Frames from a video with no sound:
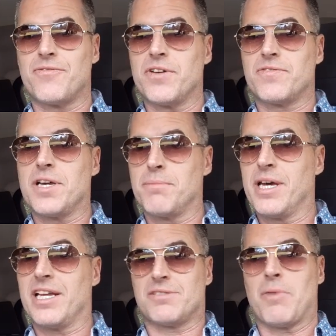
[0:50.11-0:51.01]
15
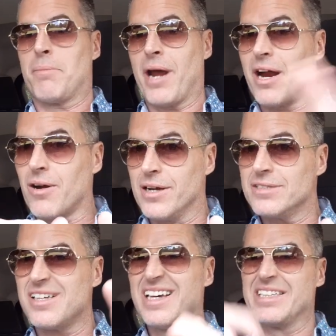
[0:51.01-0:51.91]
minutes, my
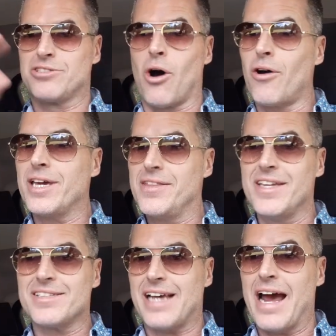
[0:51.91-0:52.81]
parents talking
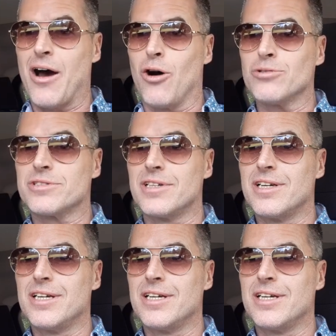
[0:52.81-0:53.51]
this out,